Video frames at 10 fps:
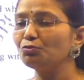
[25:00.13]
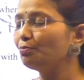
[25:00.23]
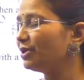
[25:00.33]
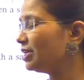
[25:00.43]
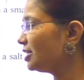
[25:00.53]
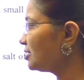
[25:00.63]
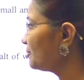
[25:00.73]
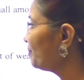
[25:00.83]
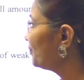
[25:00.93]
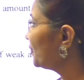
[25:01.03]
to pH.
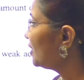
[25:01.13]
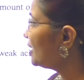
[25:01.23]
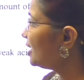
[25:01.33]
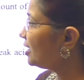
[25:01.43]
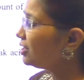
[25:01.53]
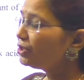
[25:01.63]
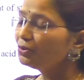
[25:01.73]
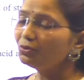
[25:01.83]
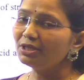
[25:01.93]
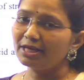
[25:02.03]
There are
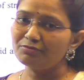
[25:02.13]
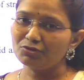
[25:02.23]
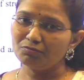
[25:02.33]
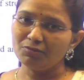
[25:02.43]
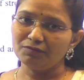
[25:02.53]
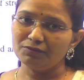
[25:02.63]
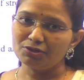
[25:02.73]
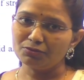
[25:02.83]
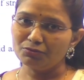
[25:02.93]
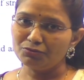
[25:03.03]
two types of buffer
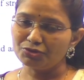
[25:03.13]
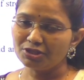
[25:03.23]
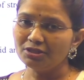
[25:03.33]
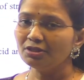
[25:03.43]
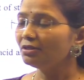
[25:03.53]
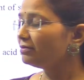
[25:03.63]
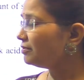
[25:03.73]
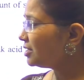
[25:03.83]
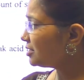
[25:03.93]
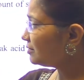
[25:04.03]
solution.
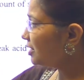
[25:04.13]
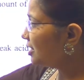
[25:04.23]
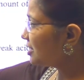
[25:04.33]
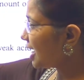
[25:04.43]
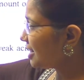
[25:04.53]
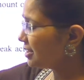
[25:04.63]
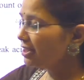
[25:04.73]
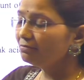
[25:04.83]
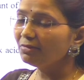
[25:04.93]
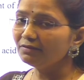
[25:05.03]
First one is
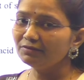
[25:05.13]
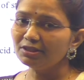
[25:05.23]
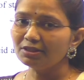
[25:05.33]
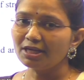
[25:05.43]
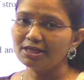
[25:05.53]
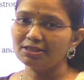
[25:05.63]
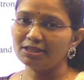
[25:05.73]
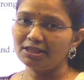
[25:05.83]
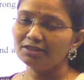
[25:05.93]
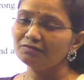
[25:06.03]
acidic buffer and
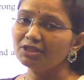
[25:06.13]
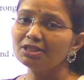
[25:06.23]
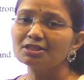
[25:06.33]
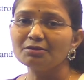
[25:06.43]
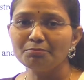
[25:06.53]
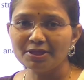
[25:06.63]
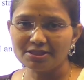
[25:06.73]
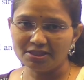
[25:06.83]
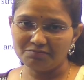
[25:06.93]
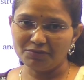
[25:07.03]
second one is the
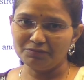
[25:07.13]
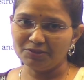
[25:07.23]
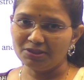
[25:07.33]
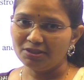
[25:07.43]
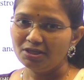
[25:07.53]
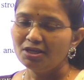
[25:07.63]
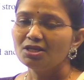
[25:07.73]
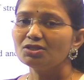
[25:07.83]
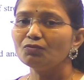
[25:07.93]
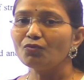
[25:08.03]
basic buffer.
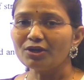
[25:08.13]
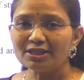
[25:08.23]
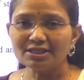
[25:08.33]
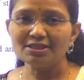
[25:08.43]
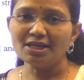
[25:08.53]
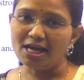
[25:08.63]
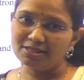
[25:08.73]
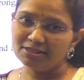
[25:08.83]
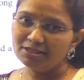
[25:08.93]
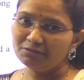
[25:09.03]
So what is the
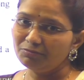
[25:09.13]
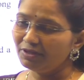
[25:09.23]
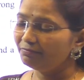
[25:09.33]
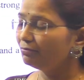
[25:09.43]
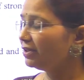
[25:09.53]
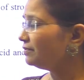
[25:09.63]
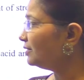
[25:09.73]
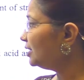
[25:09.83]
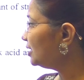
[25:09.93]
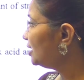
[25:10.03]
acidic
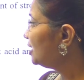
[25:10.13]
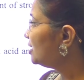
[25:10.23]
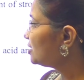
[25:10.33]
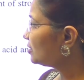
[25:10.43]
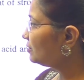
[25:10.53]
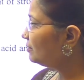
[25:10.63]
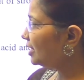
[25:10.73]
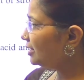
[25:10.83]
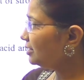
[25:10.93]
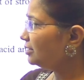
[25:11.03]
buffer? So
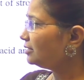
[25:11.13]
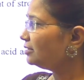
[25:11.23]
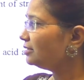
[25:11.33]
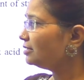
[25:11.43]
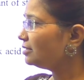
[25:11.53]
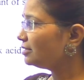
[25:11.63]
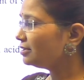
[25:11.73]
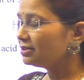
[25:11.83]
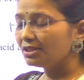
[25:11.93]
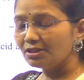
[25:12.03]
when
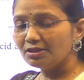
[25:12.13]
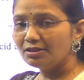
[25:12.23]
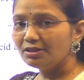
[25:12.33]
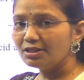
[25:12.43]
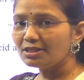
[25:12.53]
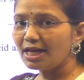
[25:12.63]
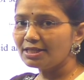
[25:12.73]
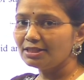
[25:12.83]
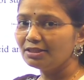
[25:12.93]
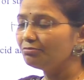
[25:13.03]
this
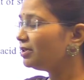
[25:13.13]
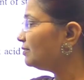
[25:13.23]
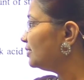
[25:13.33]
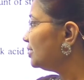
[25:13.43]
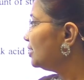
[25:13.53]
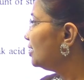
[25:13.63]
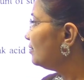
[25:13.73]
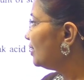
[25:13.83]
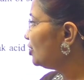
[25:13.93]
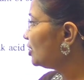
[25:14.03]
acidic buffer,
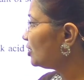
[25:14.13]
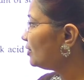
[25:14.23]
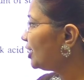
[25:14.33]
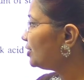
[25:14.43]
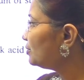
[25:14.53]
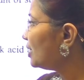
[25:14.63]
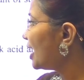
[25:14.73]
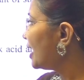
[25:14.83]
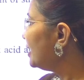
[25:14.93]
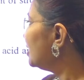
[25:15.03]
when you are going to
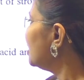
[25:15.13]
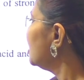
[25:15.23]
add